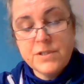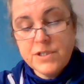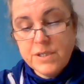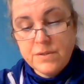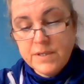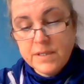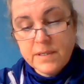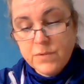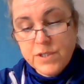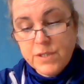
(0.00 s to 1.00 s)
Soon,
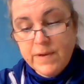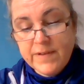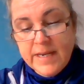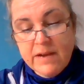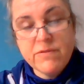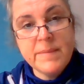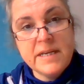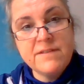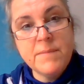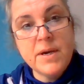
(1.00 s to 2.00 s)
nothing whatsoever now
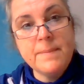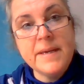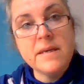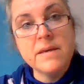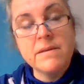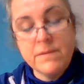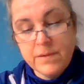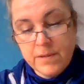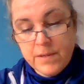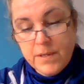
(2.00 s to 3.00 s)
remained of my beacon.
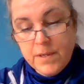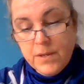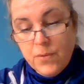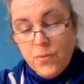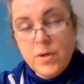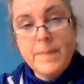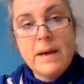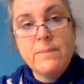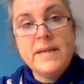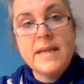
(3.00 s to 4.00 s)
All
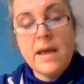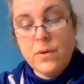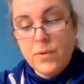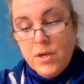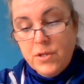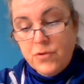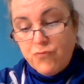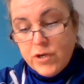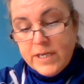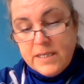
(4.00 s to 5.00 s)
about me now, the
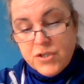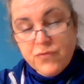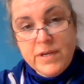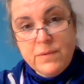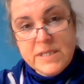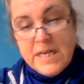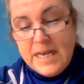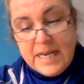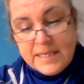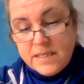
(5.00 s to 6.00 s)
rocky scree was
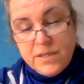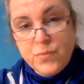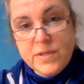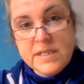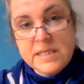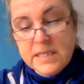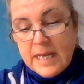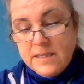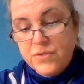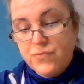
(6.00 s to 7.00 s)
littered with the
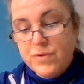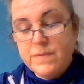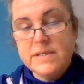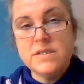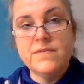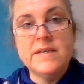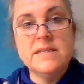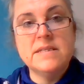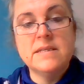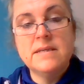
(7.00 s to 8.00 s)
scattered ruins of
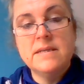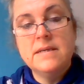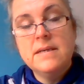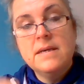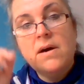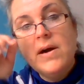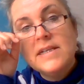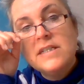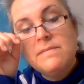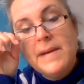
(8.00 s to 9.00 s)
it. I
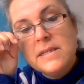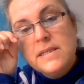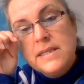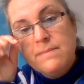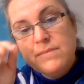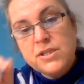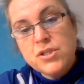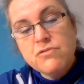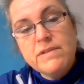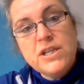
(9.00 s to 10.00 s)
expected him to
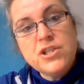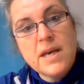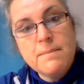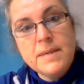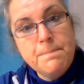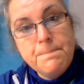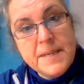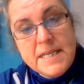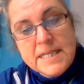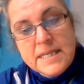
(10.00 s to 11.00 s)
screech at me,
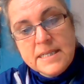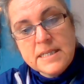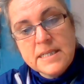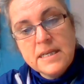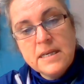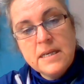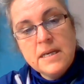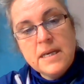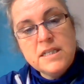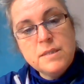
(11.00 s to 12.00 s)
but he didn't.
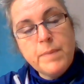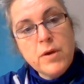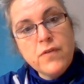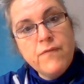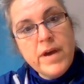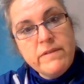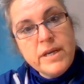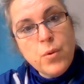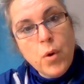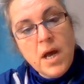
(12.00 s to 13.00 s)
He spoke
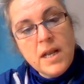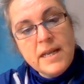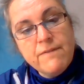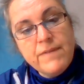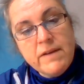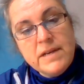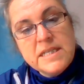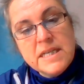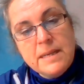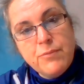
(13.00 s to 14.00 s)
very quietly, very
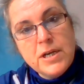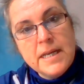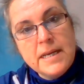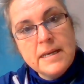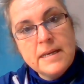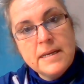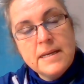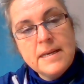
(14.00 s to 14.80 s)
deliberately.